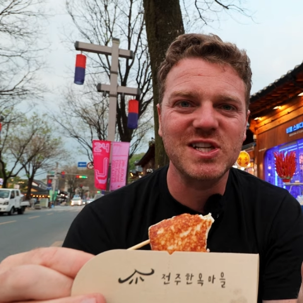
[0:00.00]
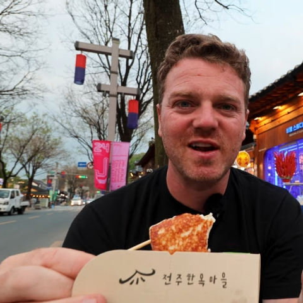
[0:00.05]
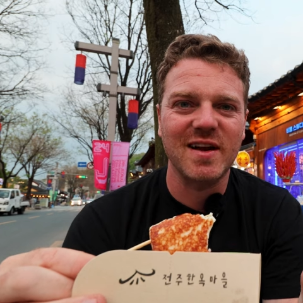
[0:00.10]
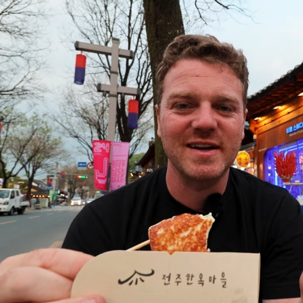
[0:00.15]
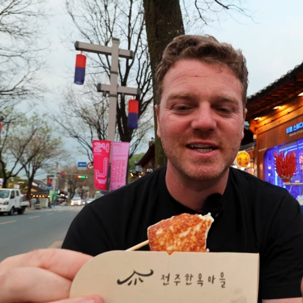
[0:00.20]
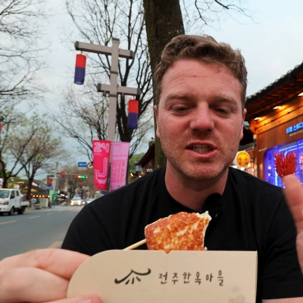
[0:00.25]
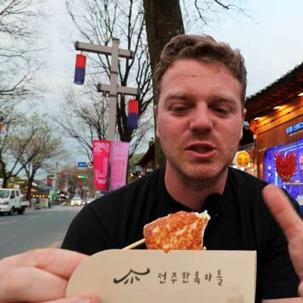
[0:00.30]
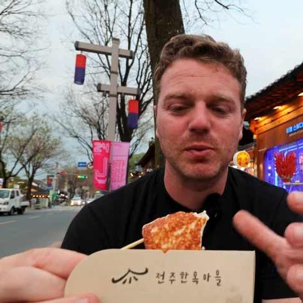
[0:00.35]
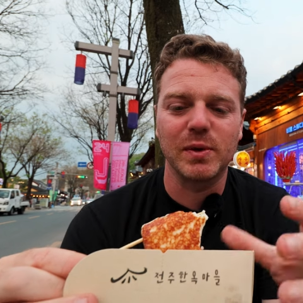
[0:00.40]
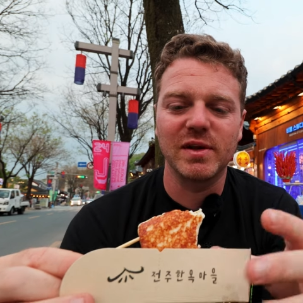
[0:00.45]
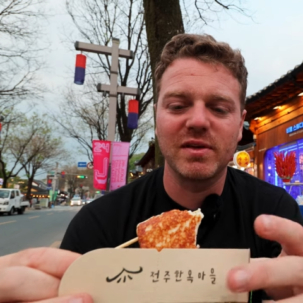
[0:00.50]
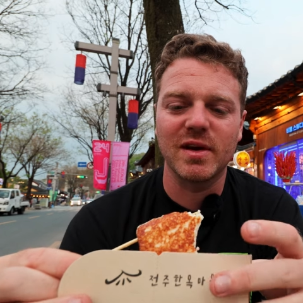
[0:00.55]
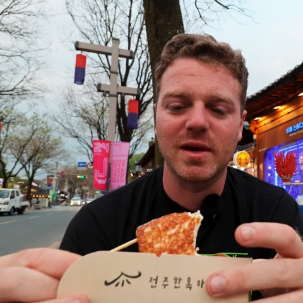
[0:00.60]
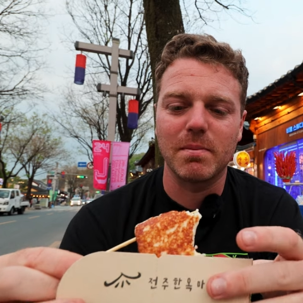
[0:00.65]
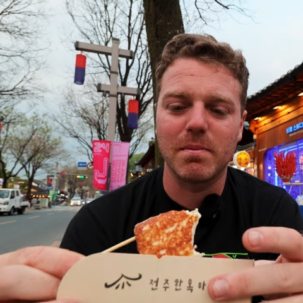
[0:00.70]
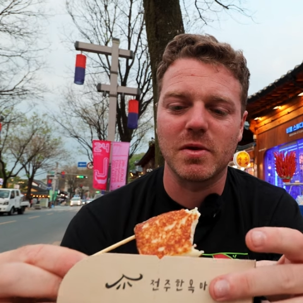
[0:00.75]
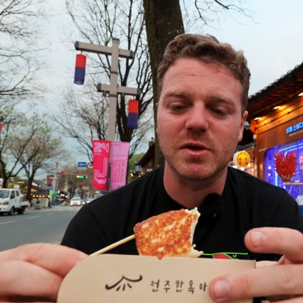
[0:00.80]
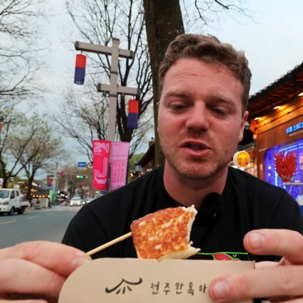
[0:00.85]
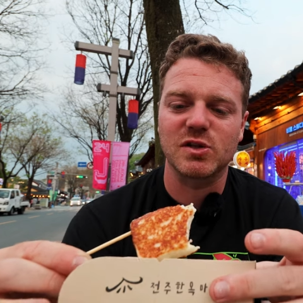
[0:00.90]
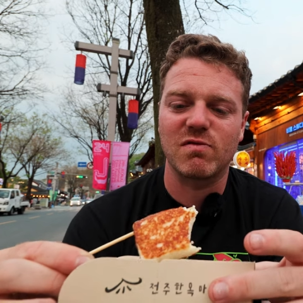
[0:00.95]
slightly sweeter
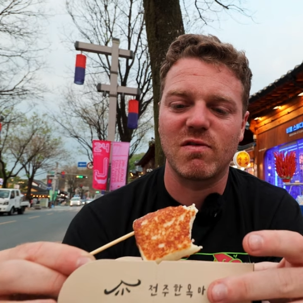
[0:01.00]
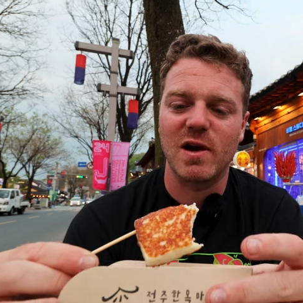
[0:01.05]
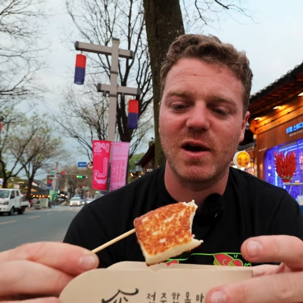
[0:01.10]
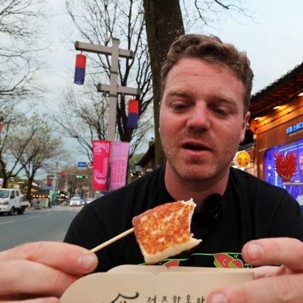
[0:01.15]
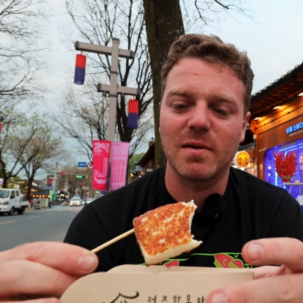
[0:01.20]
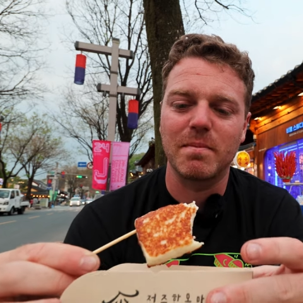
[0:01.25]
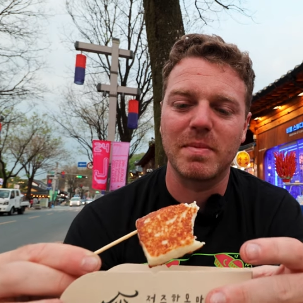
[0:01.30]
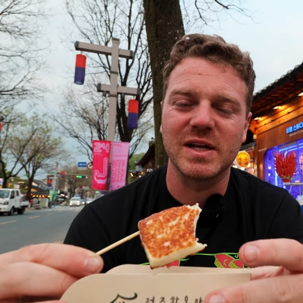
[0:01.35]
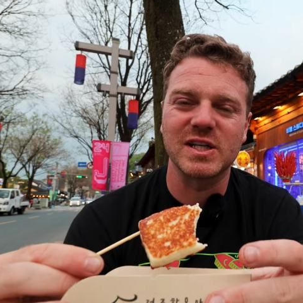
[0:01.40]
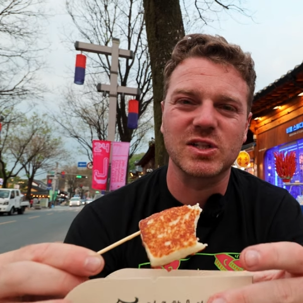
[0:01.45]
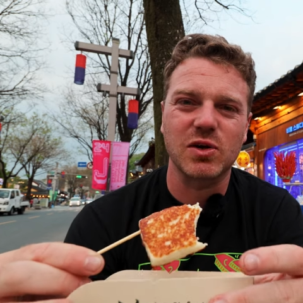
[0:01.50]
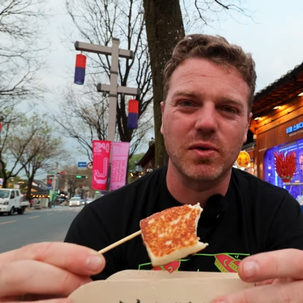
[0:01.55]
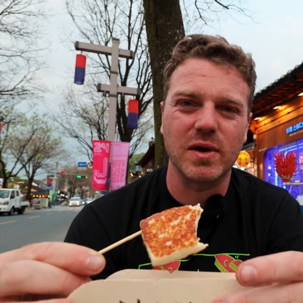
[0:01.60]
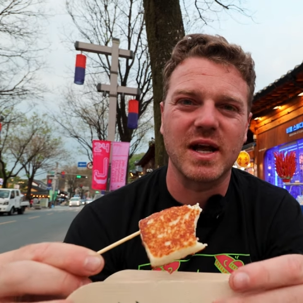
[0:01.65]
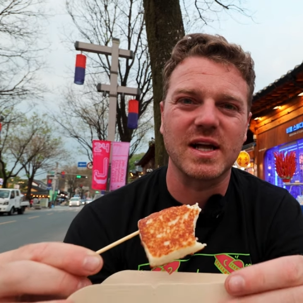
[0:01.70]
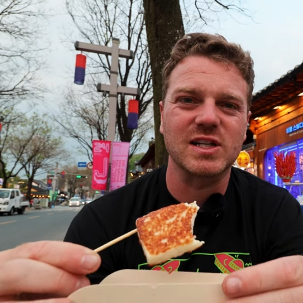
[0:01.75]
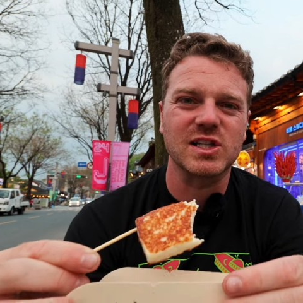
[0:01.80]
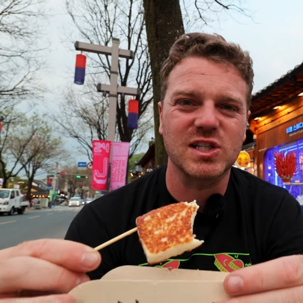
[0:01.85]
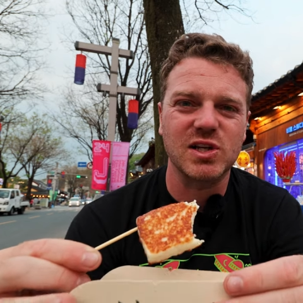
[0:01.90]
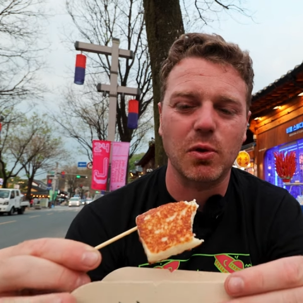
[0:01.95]
than mozzarella, but it's
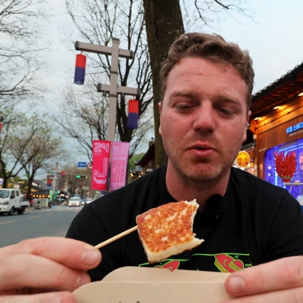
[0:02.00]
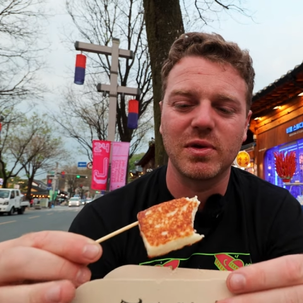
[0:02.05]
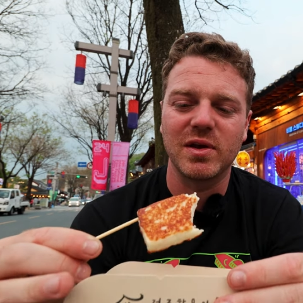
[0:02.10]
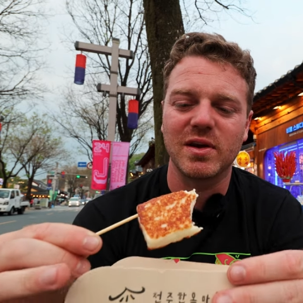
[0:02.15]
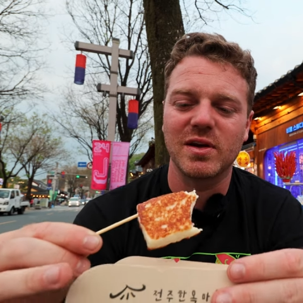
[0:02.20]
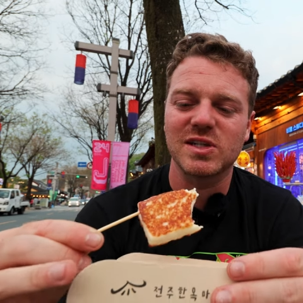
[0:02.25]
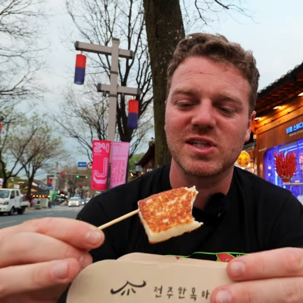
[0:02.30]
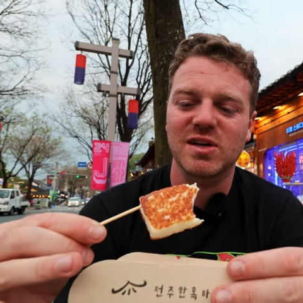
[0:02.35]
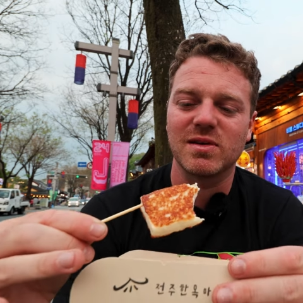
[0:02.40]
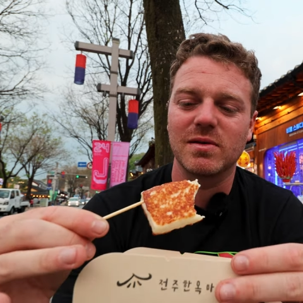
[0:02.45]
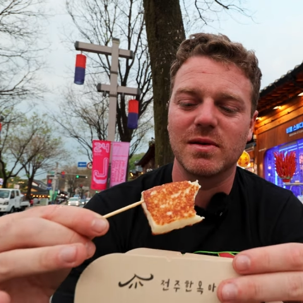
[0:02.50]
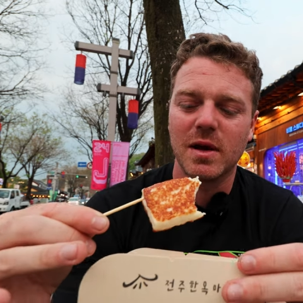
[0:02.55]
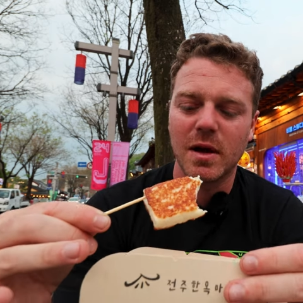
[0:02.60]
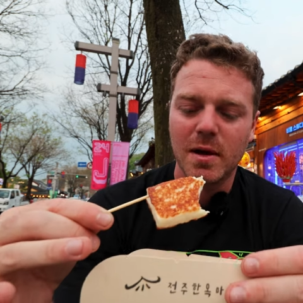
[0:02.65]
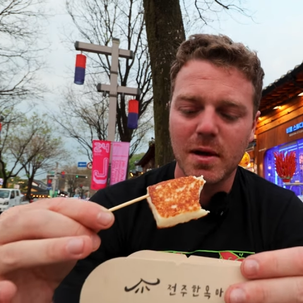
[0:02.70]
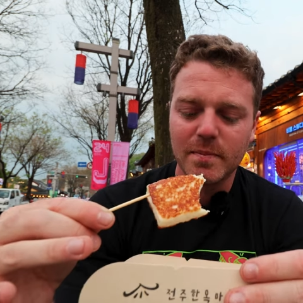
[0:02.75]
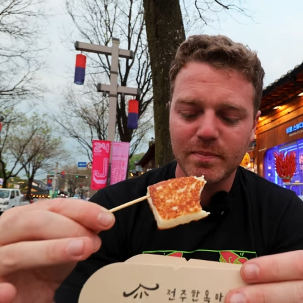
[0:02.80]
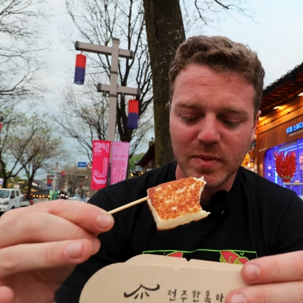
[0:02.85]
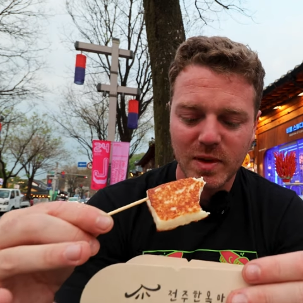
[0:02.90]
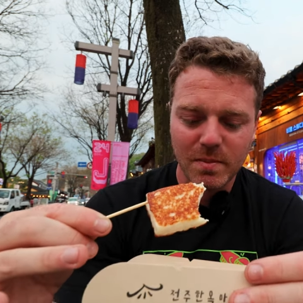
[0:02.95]
got that saltiness and
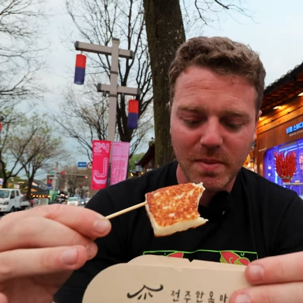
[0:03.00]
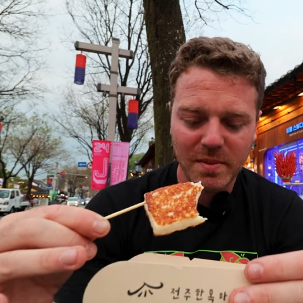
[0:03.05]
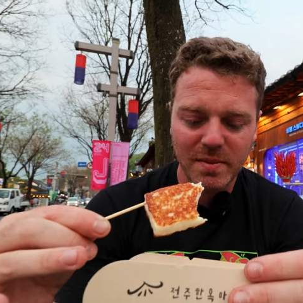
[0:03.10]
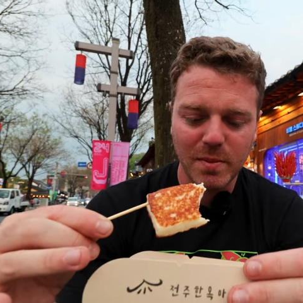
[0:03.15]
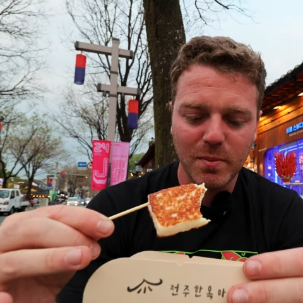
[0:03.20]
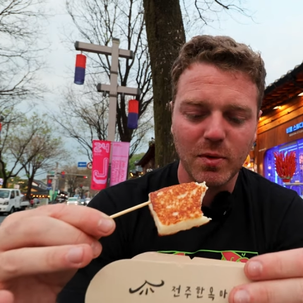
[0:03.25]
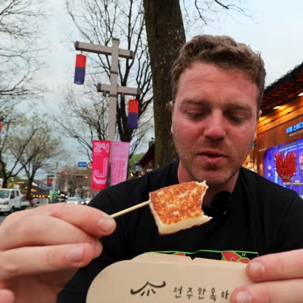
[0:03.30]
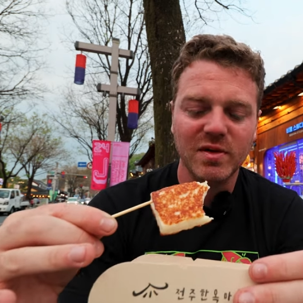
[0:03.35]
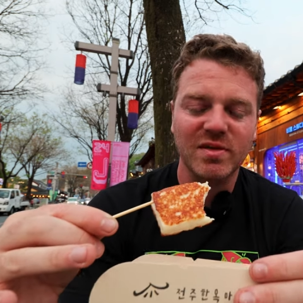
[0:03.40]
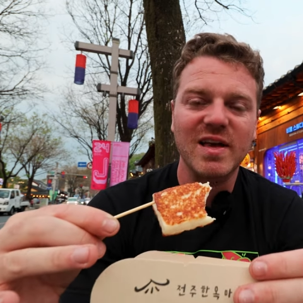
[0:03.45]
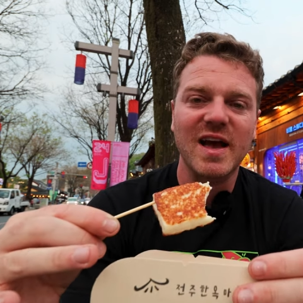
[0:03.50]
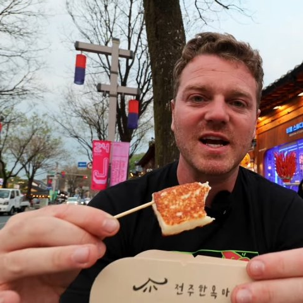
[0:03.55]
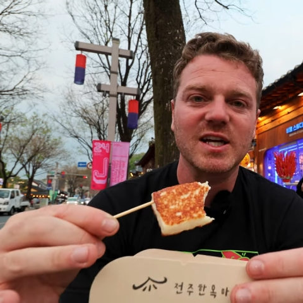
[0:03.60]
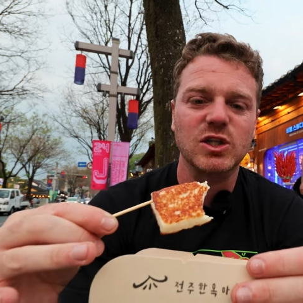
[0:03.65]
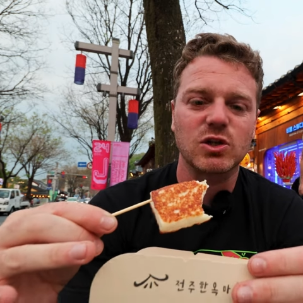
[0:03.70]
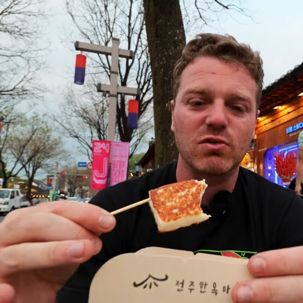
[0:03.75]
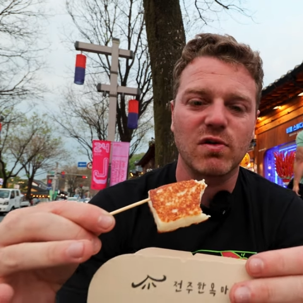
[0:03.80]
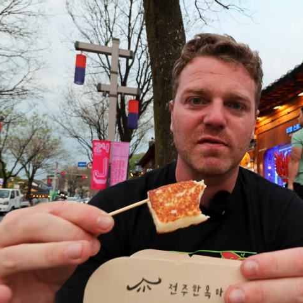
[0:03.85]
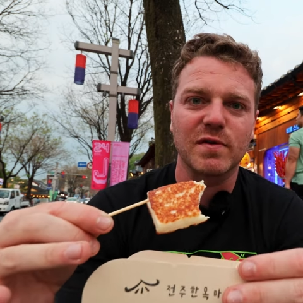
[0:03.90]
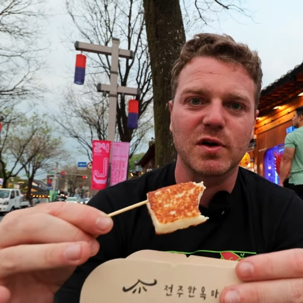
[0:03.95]
maybe more the
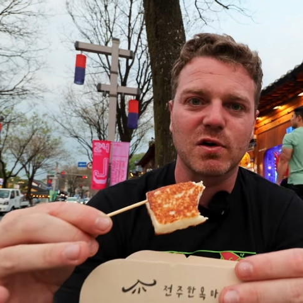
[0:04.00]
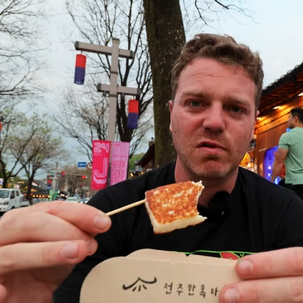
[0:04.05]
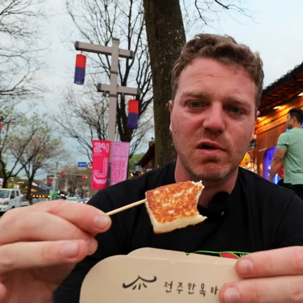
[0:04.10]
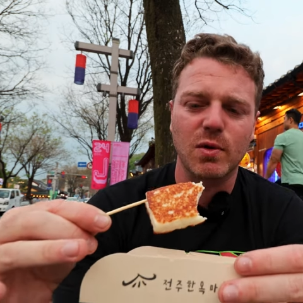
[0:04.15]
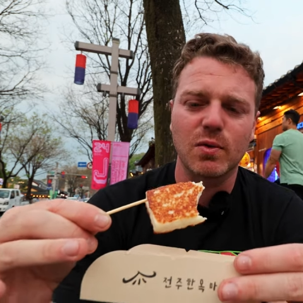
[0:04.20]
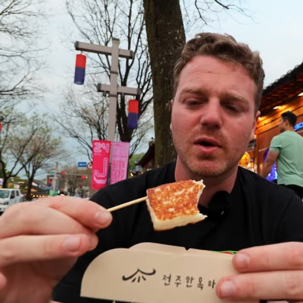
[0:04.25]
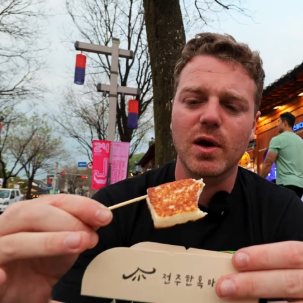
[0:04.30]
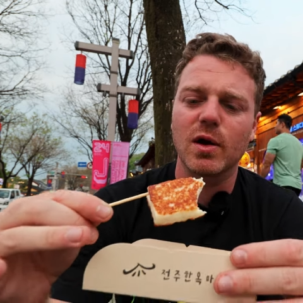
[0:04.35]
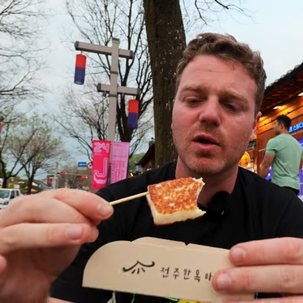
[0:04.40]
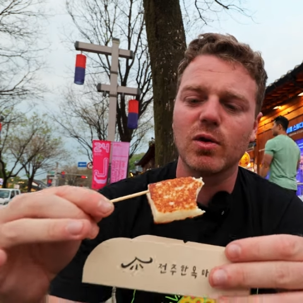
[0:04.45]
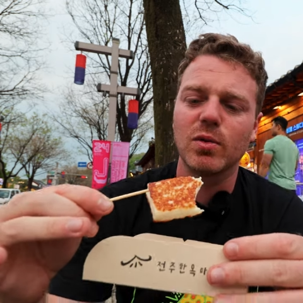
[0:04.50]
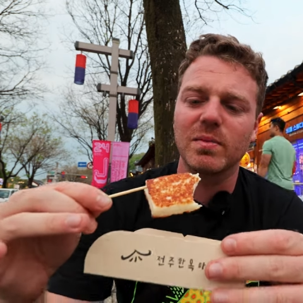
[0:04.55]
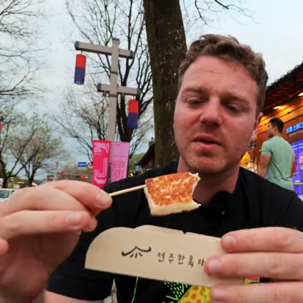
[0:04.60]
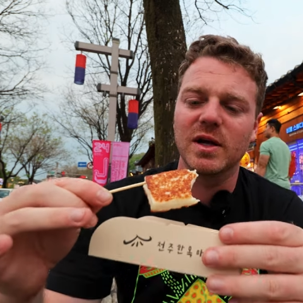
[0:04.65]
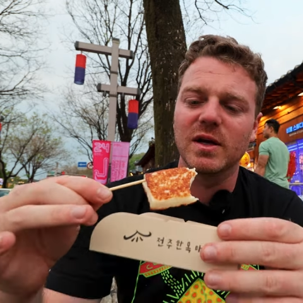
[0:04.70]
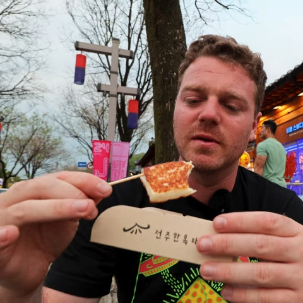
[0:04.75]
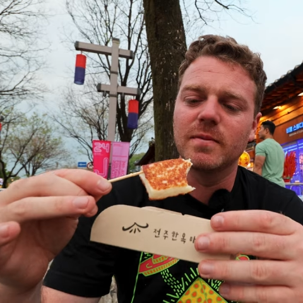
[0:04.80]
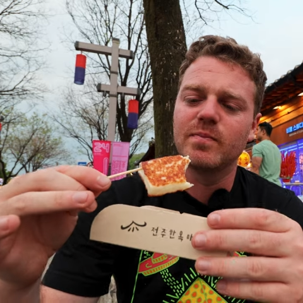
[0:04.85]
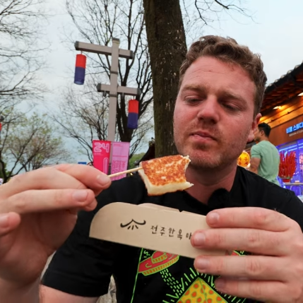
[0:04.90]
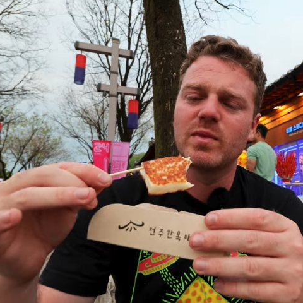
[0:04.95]
texture of a grilled
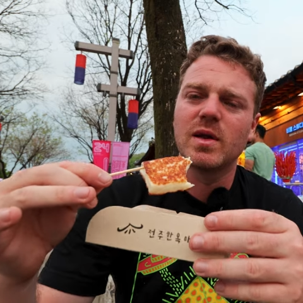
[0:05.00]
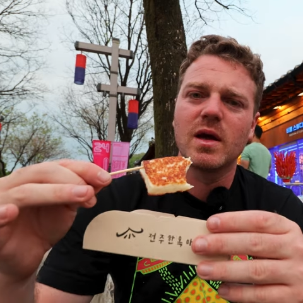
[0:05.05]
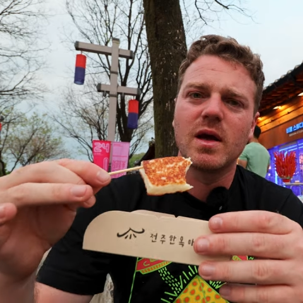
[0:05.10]
halloumi.